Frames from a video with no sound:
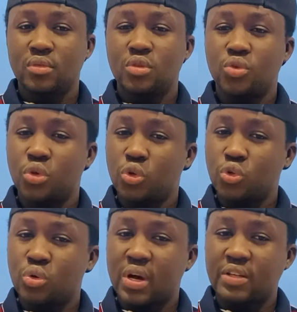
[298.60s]
So it
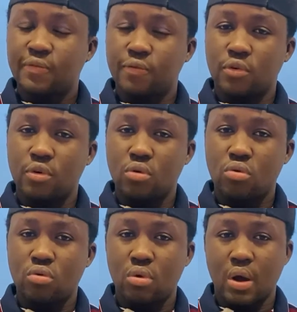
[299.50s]
also has 4
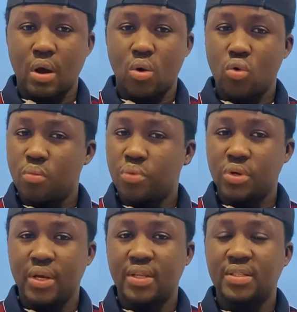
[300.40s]

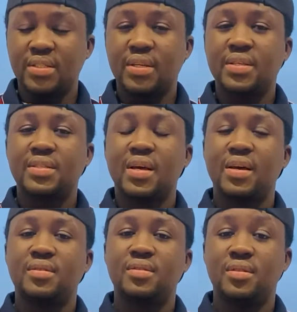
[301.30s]
components, just
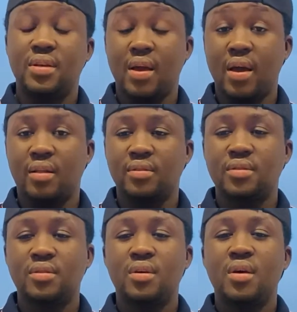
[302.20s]
as the
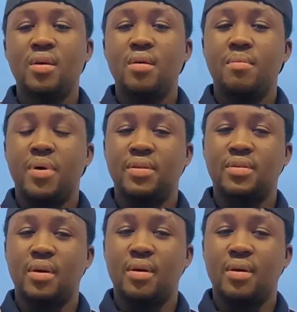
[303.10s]
IELTS, but